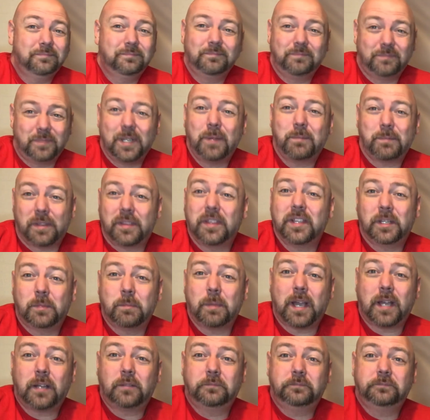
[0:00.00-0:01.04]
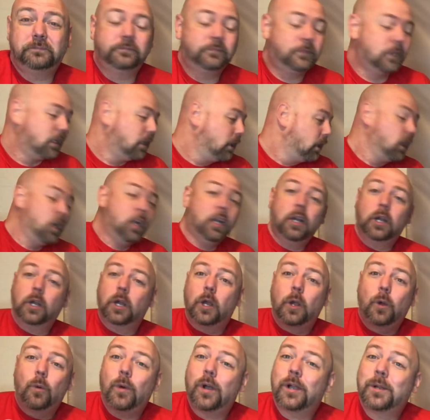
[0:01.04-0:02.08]
Something to think about.
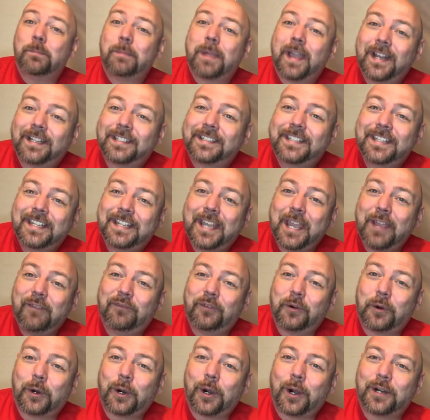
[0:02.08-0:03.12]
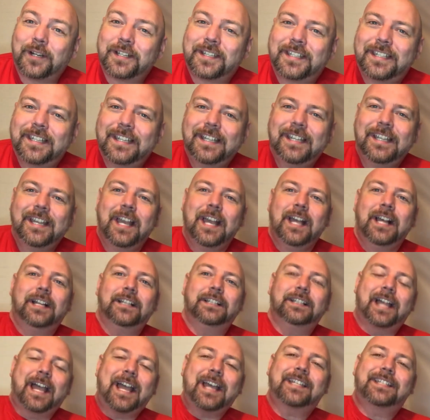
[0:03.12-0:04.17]
Welcome back to CK4RC.
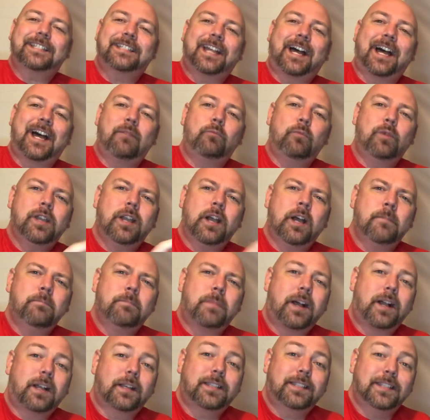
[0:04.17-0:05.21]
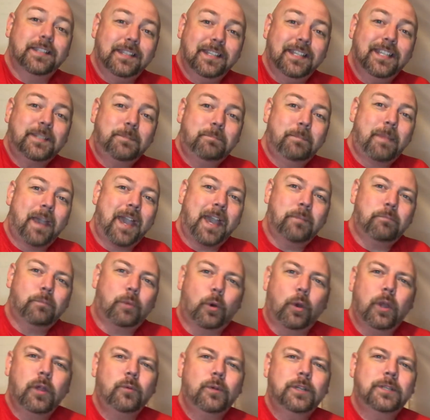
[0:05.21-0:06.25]
Last time we unboxed this bad
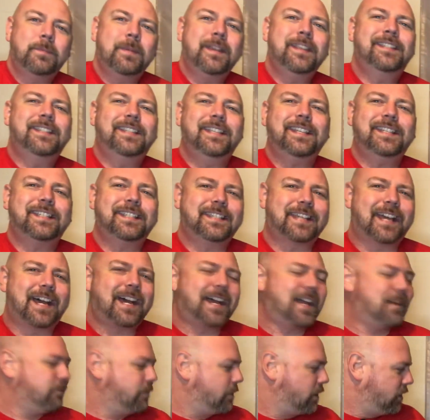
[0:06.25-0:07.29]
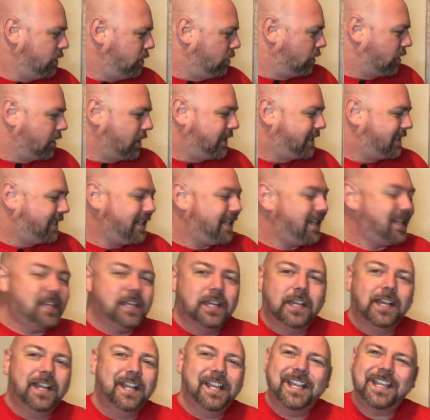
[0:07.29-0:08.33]
boy, which means this time, you already see,
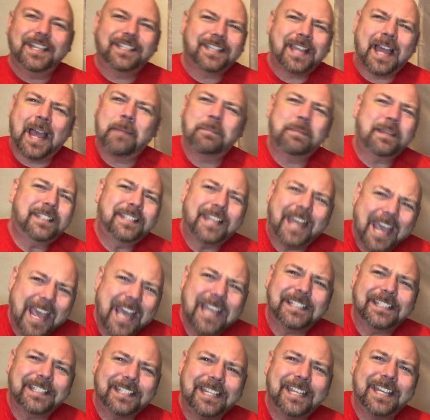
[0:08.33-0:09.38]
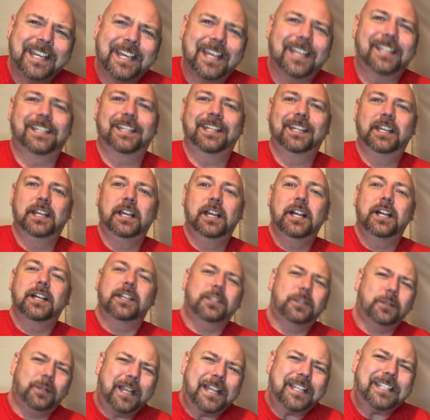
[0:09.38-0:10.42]
it's time to test it.
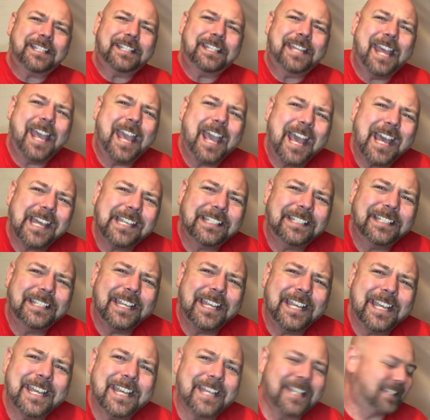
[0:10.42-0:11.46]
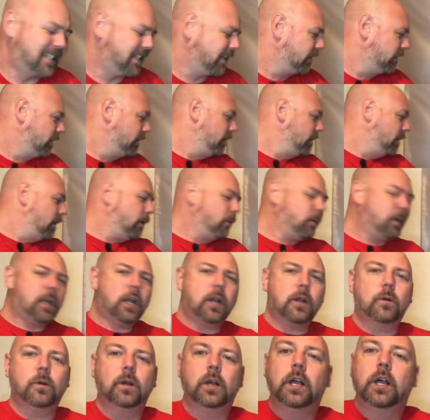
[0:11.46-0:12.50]
So let's test it. Here we
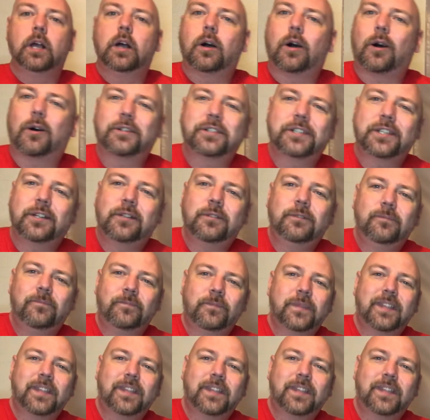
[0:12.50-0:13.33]
go. Also,